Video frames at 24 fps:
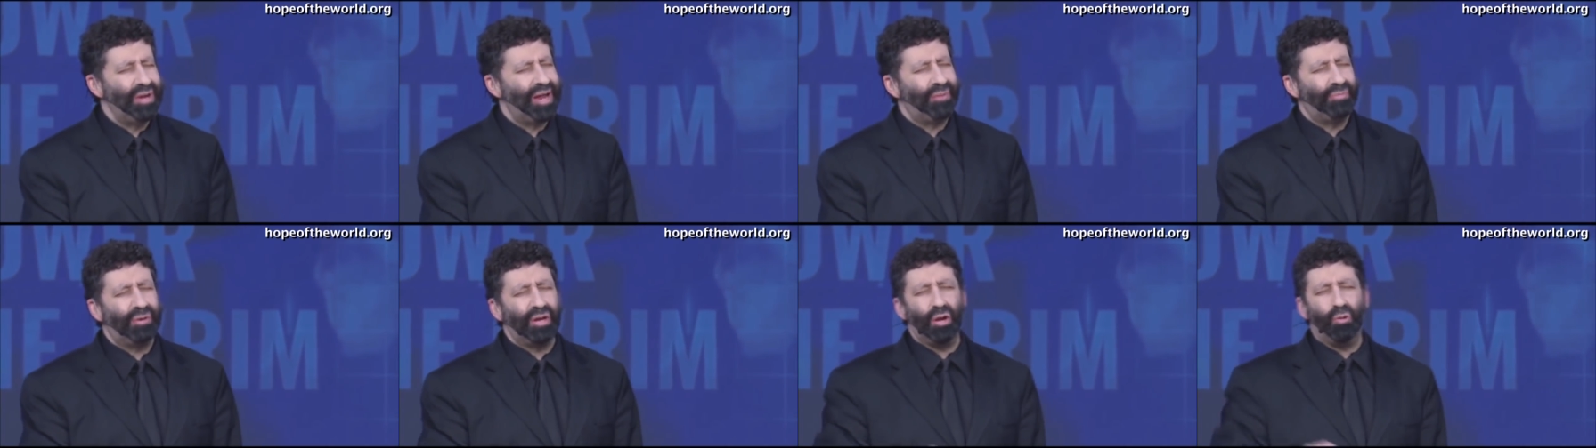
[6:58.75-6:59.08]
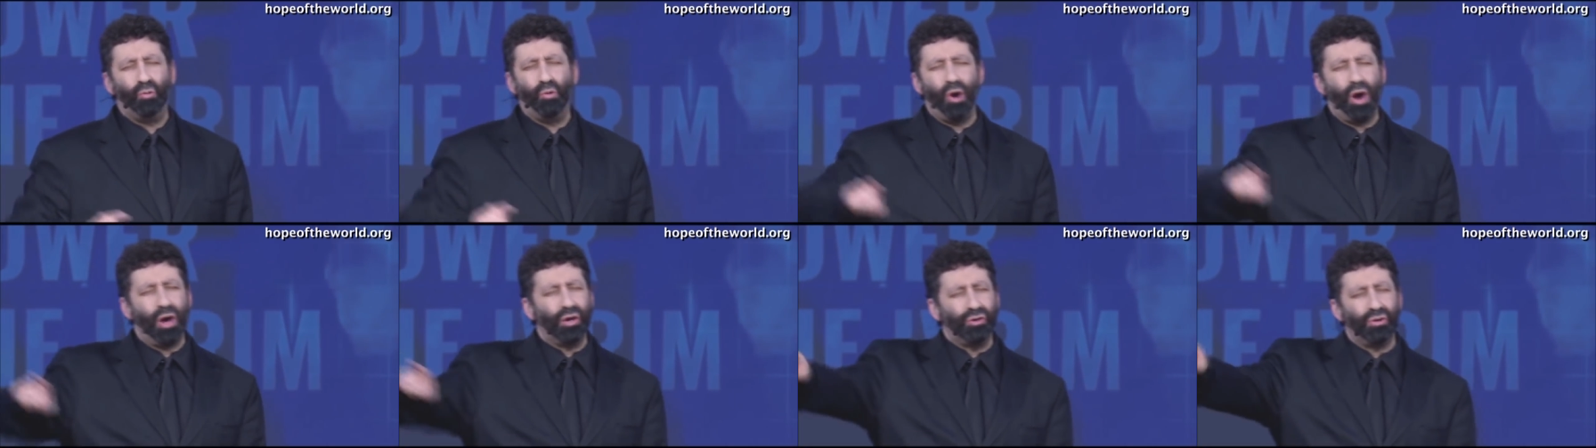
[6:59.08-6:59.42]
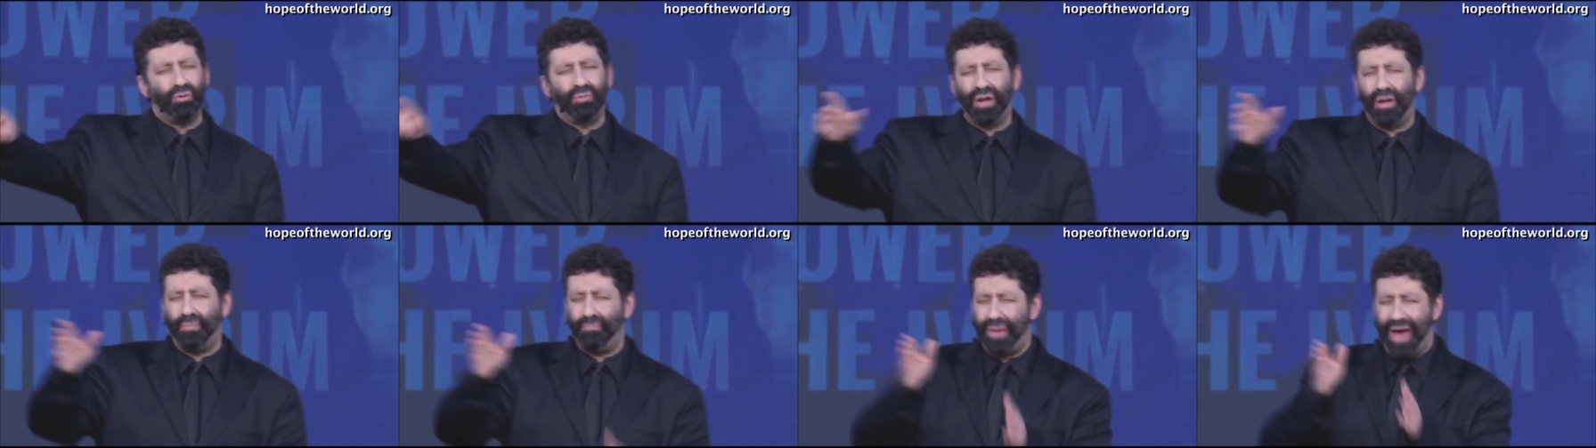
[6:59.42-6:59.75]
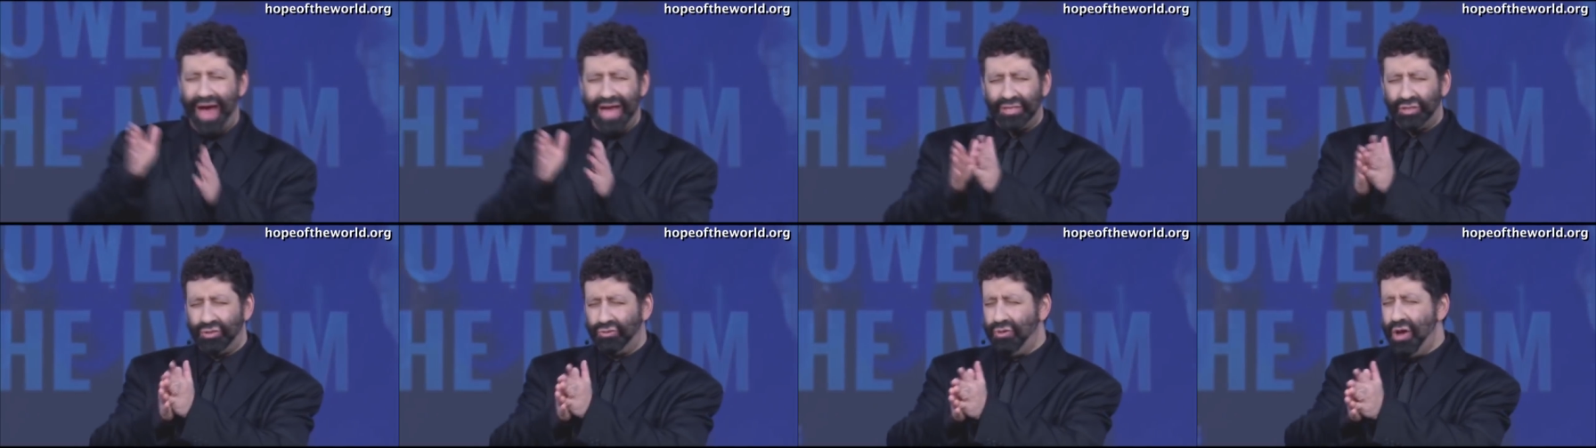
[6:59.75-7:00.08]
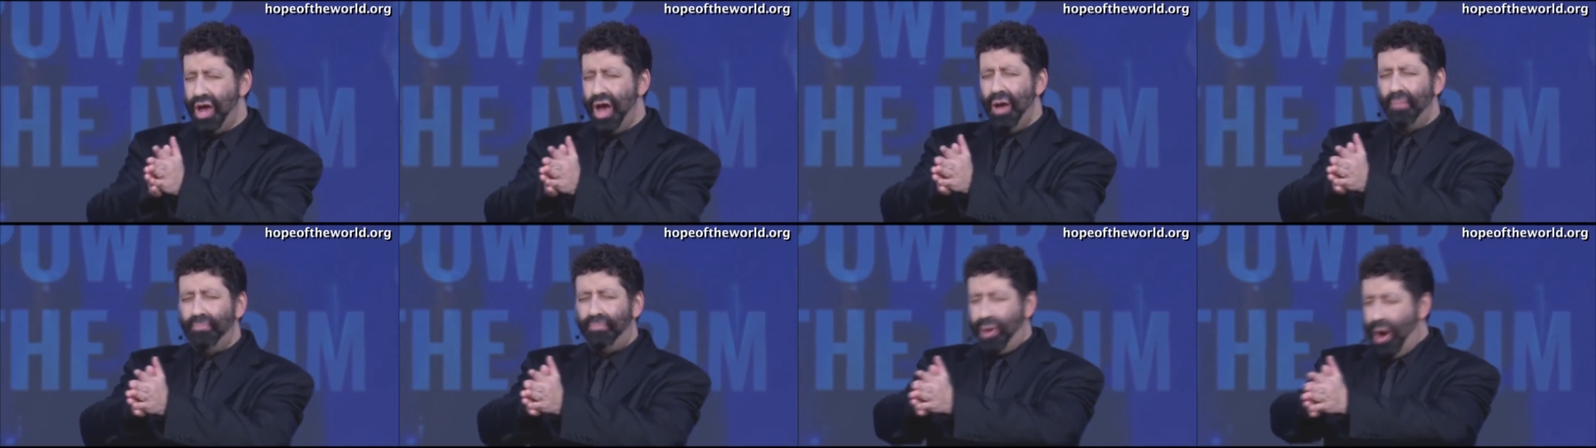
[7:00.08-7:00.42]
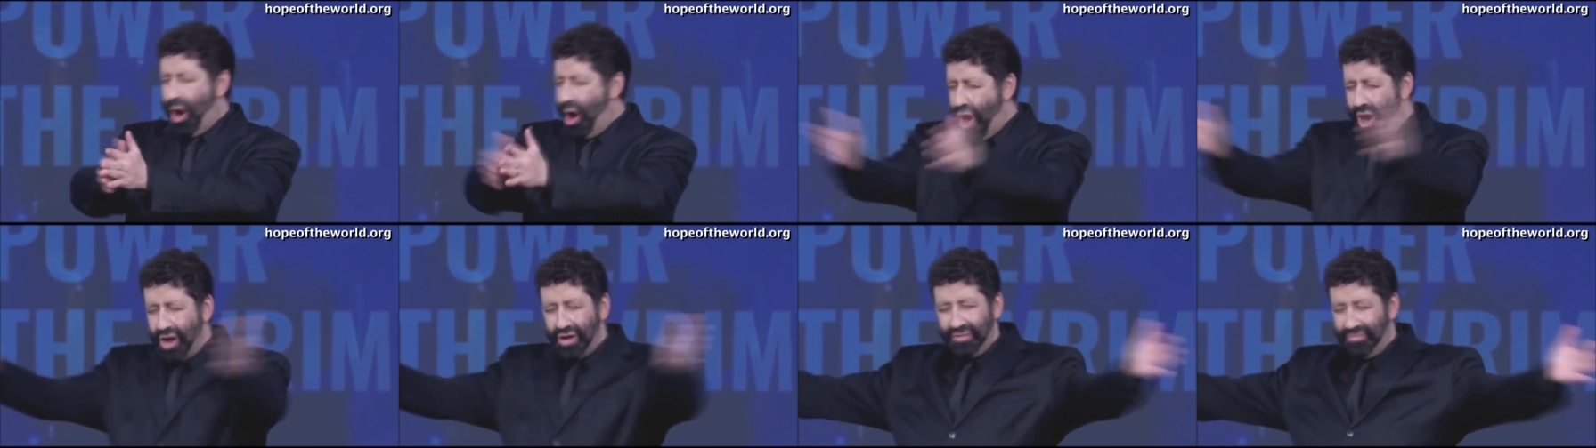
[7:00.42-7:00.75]
I'm going to walk through, I'm going to pass through
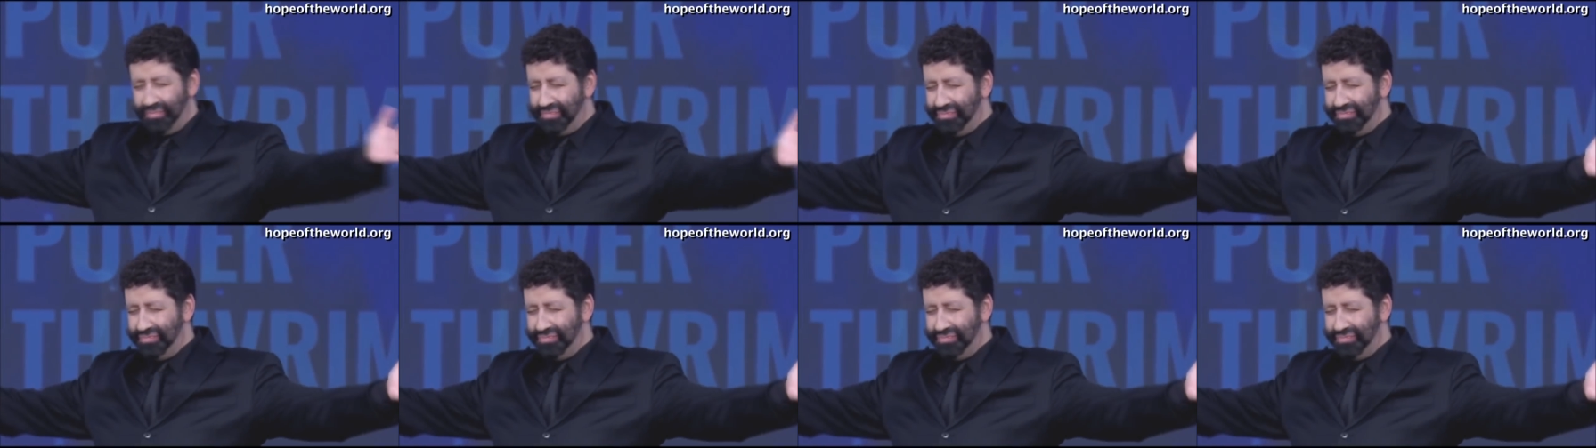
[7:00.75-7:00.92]
part